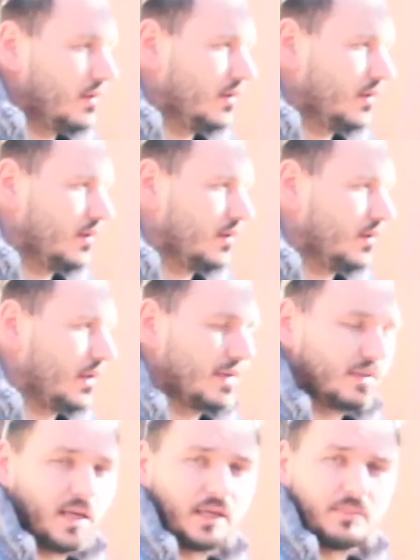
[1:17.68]

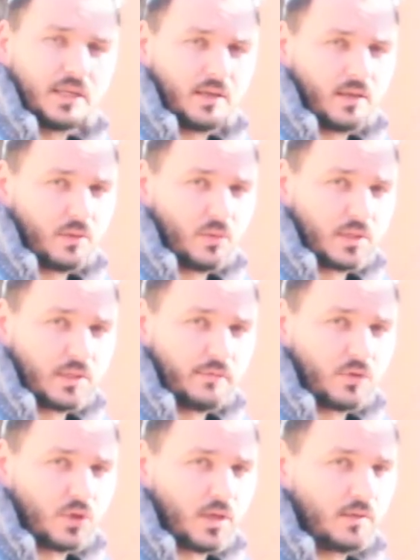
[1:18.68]
unlike many other ones
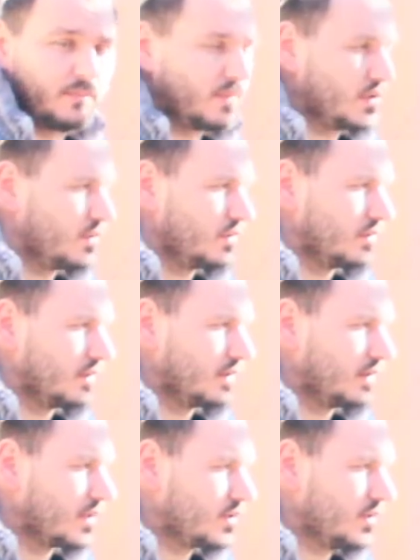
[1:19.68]
I've tried, so
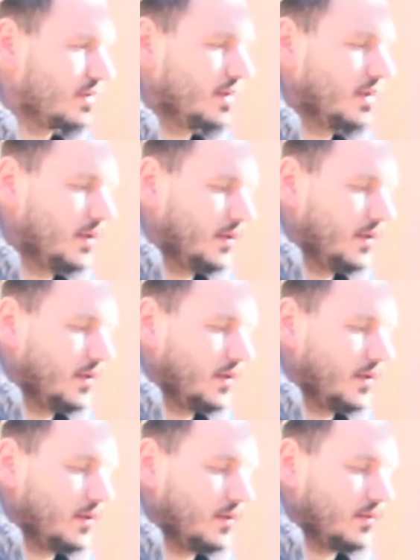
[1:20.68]
that's good.
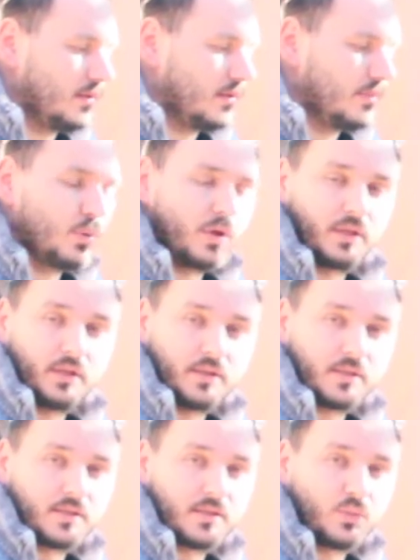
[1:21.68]
The point
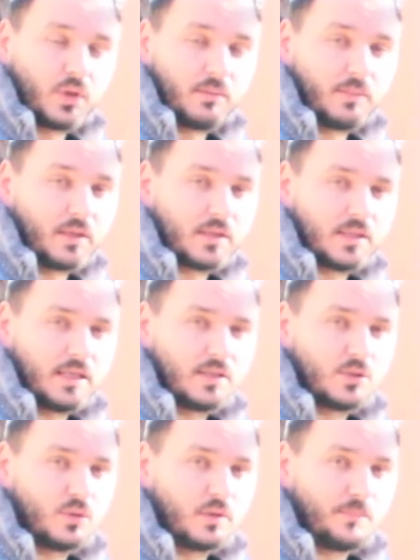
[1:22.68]
is 20 minutes
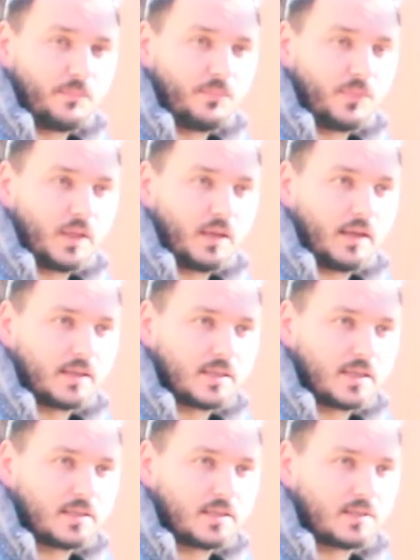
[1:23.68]
into it, as
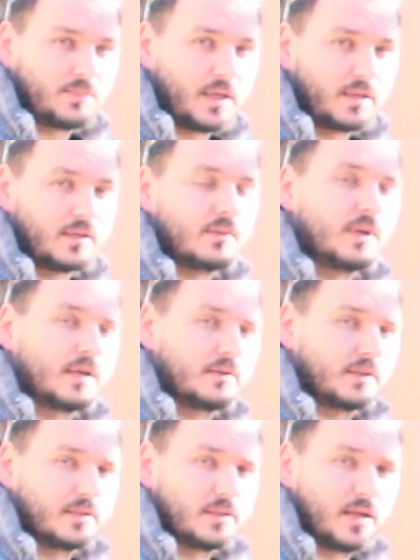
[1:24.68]
I expected, the
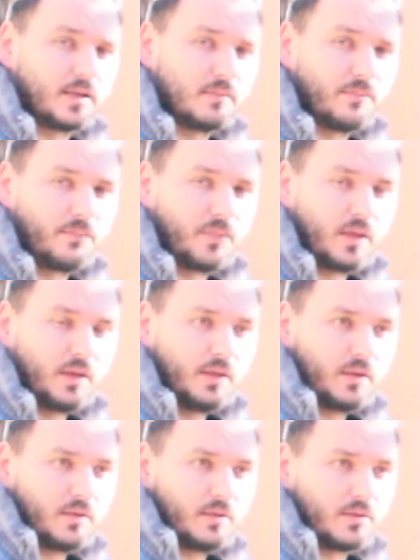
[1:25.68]
batteries died.
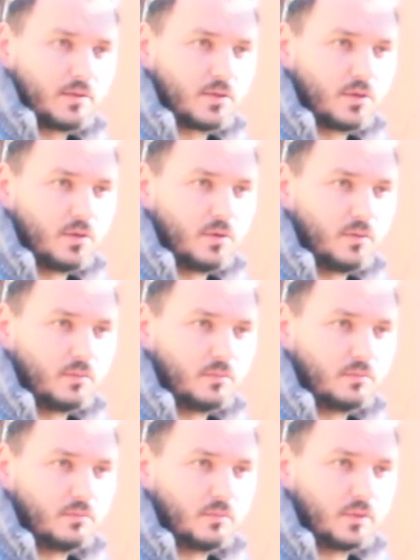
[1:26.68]
So
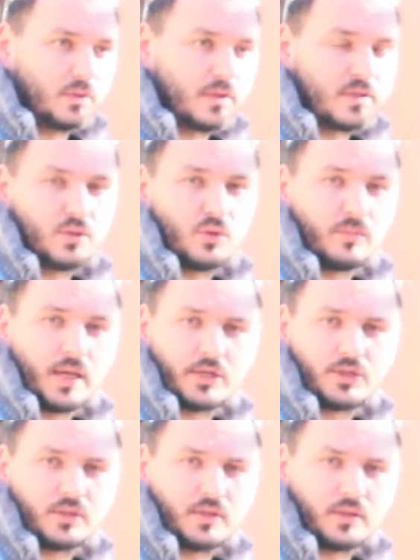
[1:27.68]
there is no
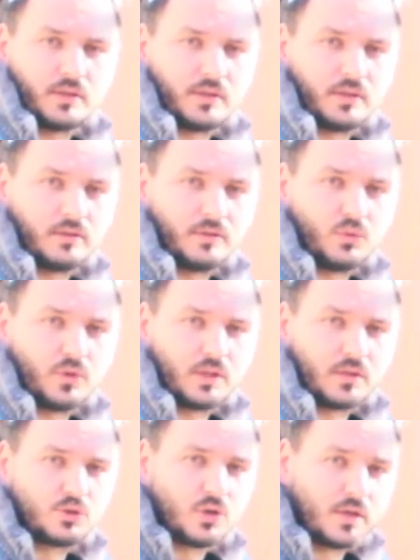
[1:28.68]
magic new
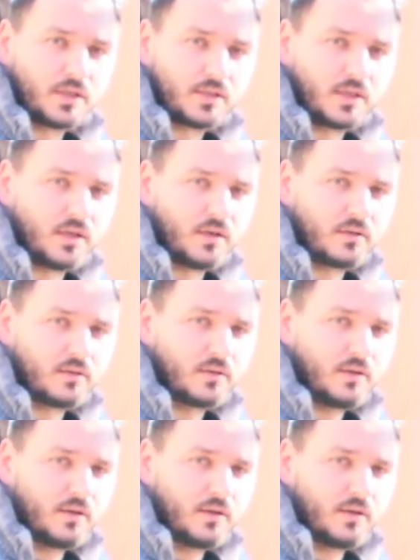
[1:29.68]
electronics in here.